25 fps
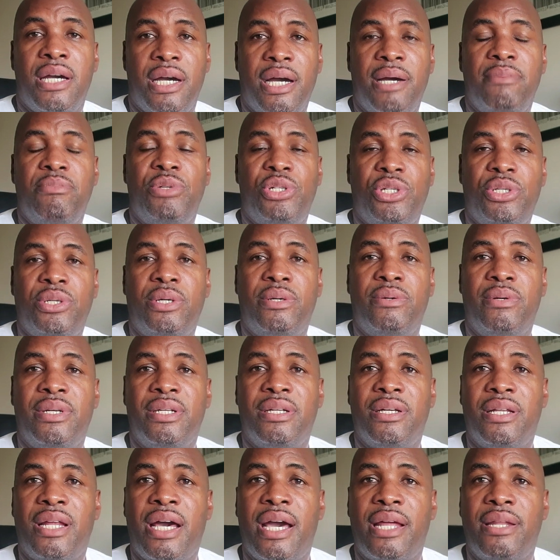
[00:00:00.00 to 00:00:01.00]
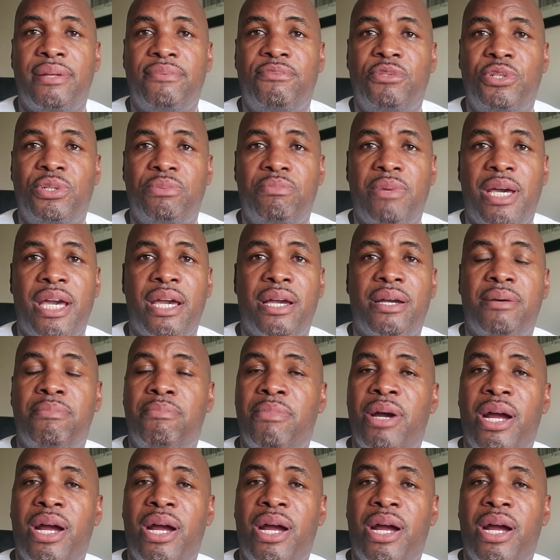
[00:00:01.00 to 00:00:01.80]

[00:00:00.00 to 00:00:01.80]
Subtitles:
I'm sure in the land of Jamaica,